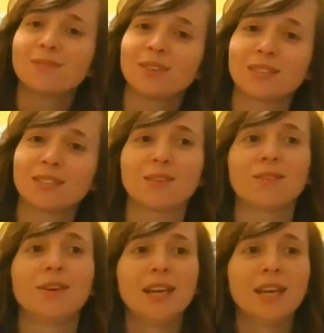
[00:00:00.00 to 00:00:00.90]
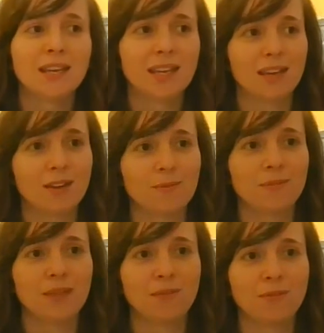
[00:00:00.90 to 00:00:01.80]
So
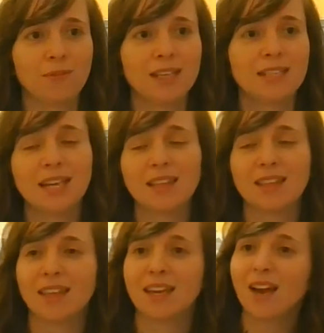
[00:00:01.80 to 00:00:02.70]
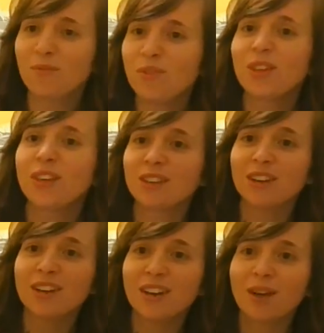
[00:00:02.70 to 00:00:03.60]
if I say that, like, I'm feeling
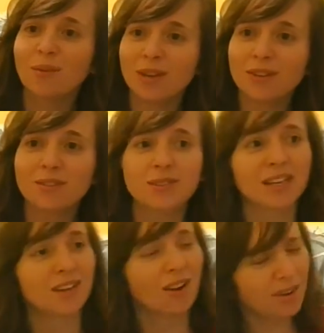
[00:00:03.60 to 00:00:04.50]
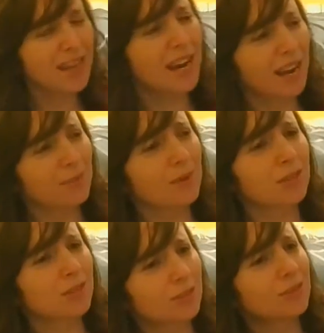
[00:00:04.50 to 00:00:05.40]
good, how are you? Like, oh yeah, I'm good
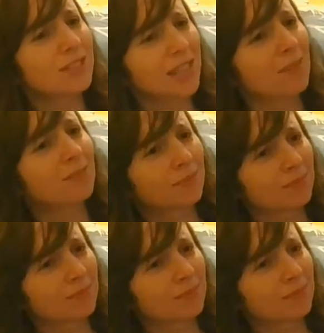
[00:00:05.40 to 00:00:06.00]
too, same.